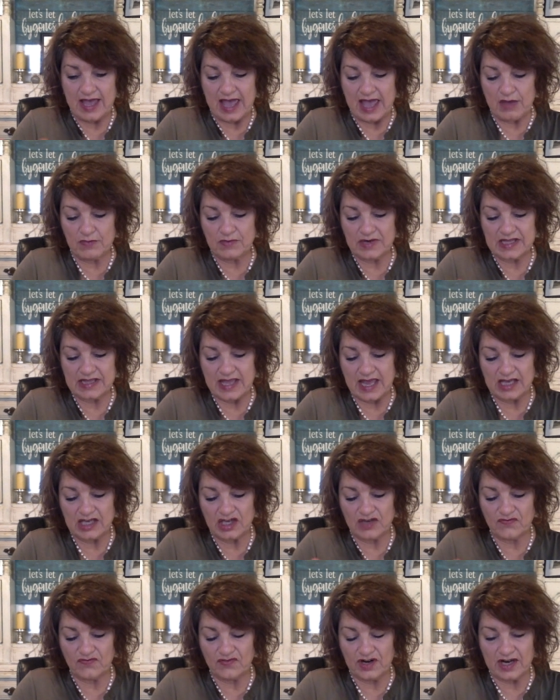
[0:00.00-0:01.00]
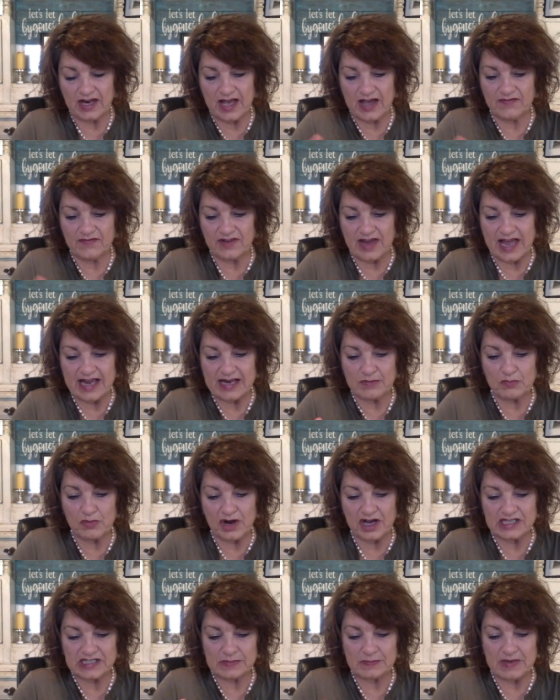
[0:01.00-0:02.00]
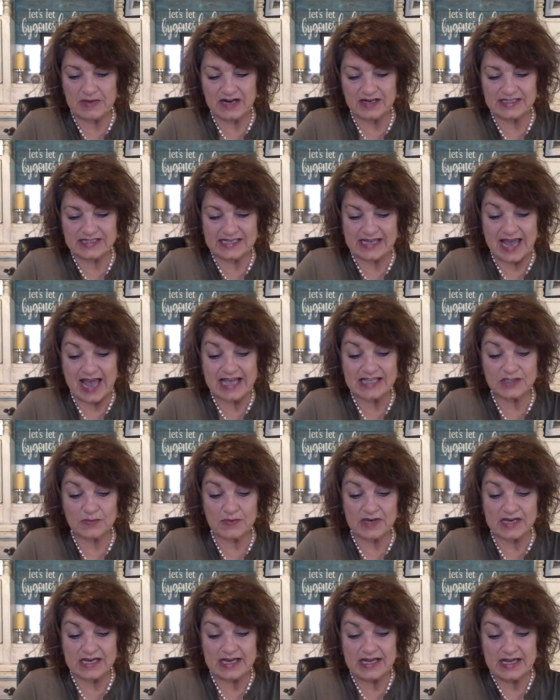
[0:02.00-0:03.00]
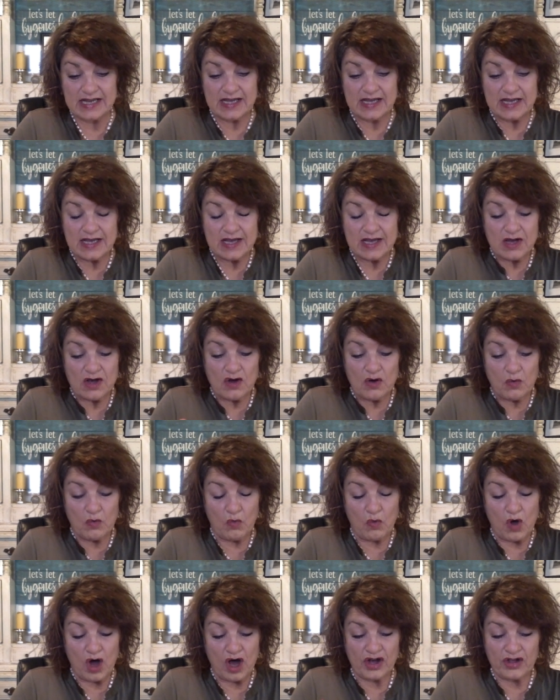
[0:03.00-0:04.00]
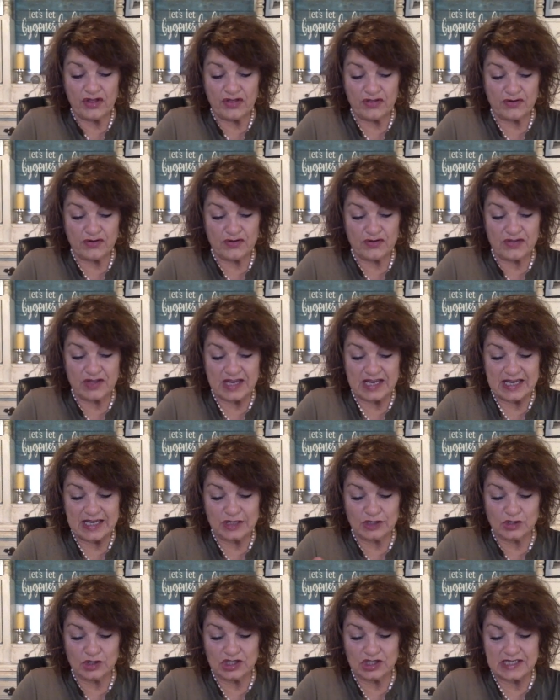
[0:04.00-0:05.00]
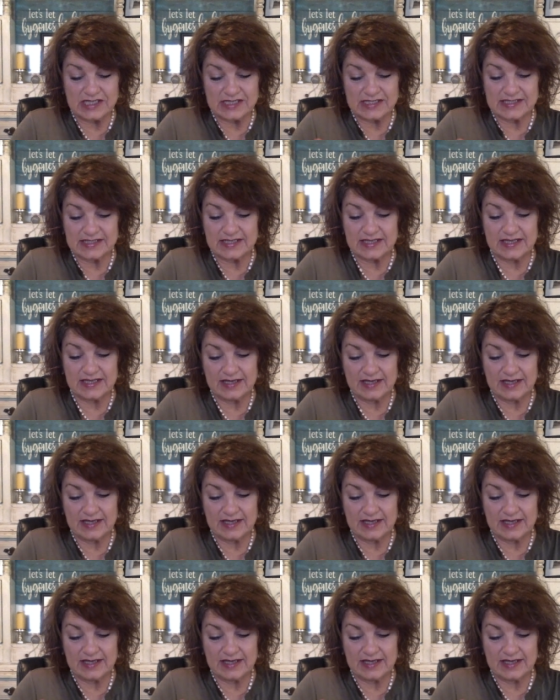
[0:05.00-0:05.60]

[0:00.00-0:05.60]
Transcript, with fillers: And we thank you for love, light, and prosperity as we walk through the energies